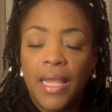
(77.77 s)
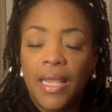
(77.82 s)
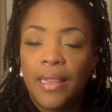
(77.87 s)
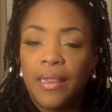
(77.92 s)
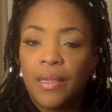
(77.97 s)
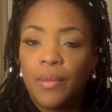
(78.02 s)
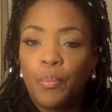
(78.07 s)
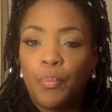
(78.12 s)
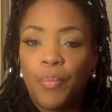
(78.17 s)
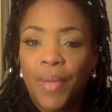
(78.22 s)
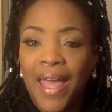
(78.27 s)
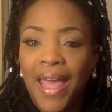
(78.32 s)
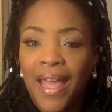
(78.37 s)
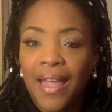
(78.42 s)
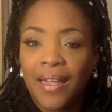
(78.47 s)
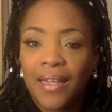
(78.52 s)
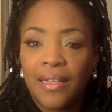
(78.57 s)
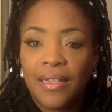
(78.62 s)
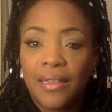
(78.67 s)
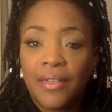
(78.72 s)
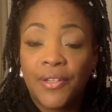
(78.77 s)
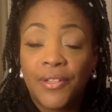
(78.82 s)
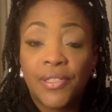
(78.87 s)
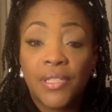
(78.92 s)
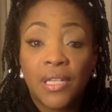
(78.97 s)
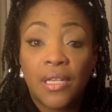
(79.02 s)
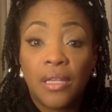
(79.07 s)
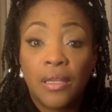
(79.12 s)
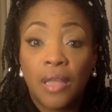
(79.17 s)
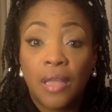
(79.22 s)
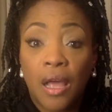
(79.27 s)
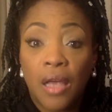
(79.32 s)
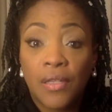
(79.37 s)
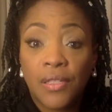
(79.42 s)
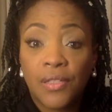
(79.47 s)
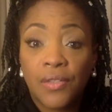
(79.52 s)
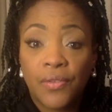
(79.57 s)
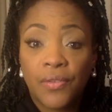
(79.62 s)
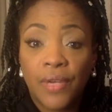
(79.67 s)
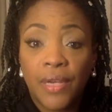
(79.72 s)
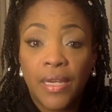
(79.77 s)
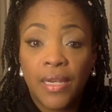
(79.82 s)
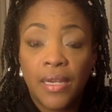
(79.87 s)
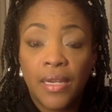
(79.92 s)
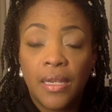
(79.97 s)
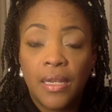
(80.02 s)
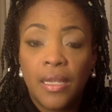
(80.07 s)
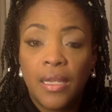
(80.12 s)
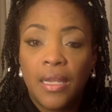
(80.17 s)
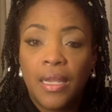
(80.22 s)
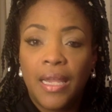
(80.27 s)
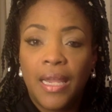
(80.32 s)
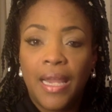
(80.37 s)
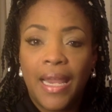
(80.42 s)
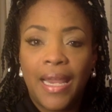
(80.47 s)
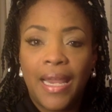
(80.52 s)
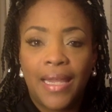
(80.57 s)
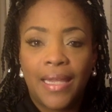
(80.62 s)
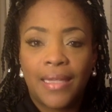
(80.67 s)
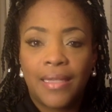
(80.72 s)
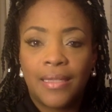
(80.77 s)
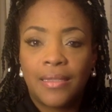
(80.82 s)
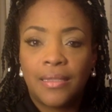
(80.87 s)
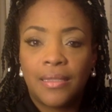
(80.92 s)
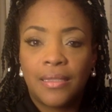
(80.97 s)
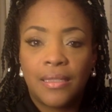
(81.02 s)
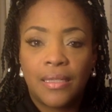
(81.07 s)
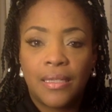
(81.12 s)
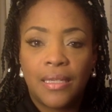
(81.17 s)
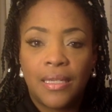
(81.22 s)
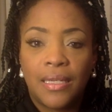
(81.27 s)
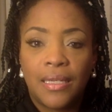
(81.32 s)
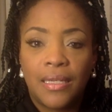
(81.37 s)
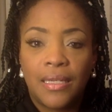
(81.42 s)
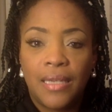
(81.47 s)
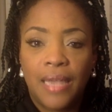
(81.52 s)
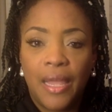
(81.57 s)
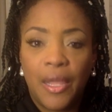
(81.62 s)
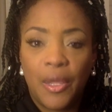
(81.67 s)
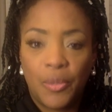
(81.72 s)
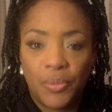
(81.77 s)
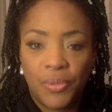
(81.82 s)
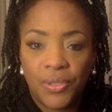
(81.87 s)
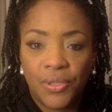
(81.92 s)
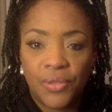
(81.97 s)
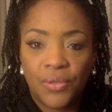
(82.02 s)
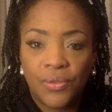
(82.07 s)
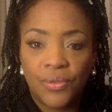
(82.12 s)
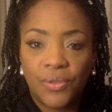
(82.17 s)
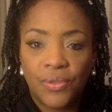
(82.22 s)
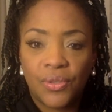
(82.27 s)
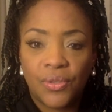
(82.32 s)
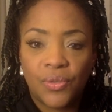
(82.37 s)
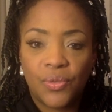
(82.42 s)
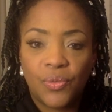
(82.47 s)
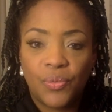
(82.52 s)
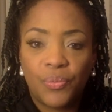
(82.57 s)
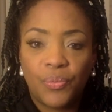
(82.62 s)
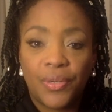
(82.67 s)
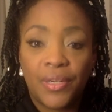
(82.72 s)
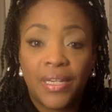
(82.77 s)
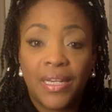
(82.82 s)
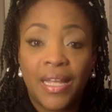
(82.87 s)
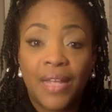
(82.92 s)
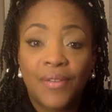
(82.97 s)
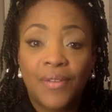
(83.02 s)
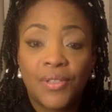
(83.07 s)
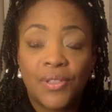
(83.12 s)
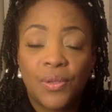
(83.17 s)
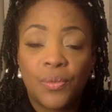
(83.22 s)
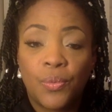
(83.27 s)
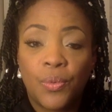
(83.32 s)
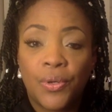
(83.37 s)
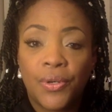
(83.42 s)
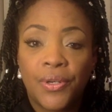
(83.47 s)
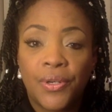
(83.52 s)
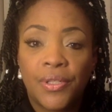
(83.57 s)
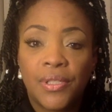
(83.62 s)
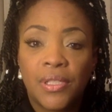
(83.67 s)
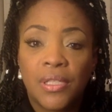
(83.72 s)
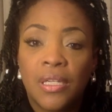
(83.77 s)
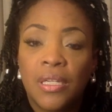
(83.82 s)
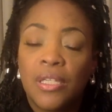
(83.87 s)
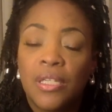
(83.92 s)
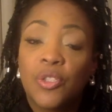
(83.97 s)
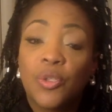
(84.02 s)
In the back, there's a glossary, and it helps you to pronounce the words.